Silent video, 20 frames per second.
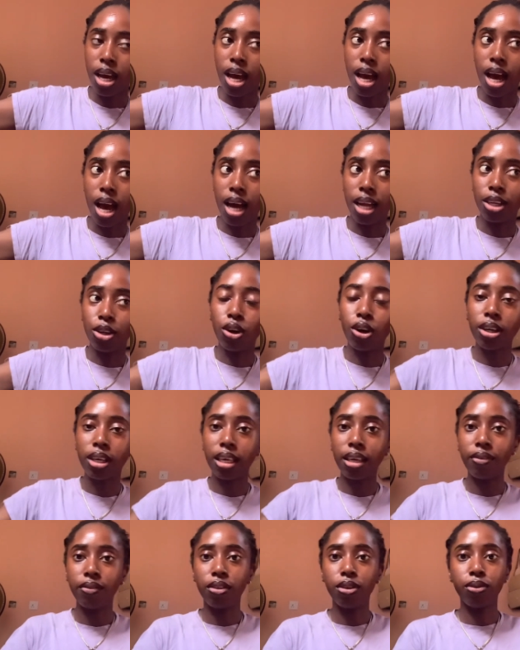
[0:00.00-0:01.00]
and not
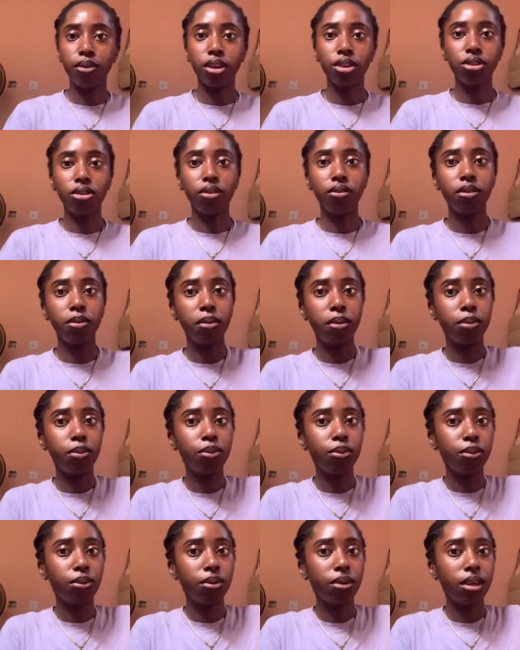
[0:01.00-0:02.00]
give the rest of the
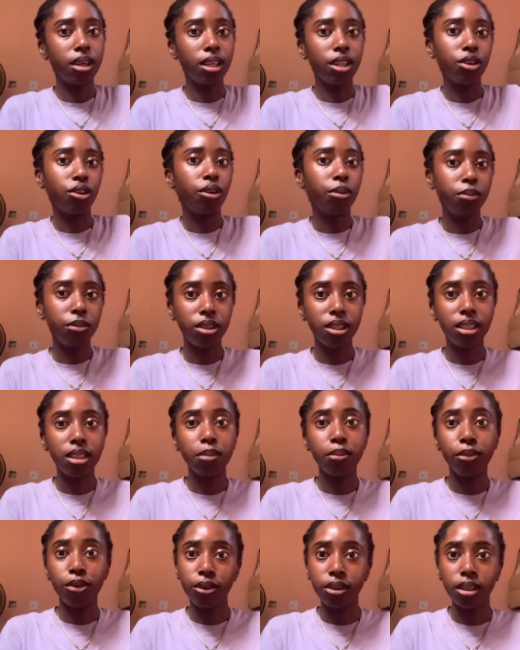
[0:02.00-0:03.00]
people in the community
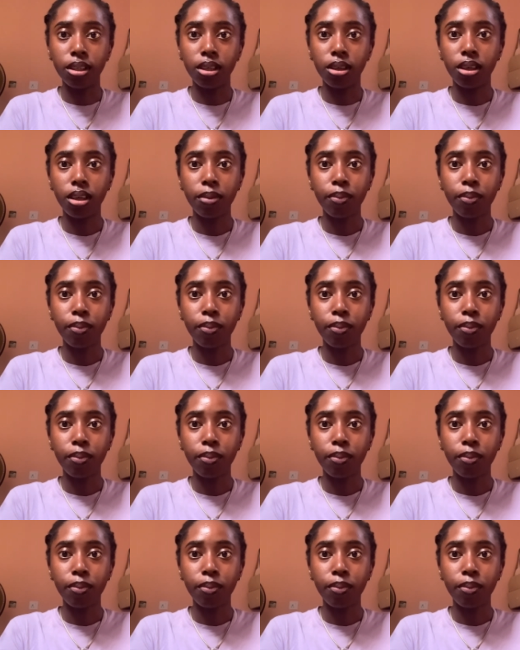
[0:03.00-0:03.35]
money.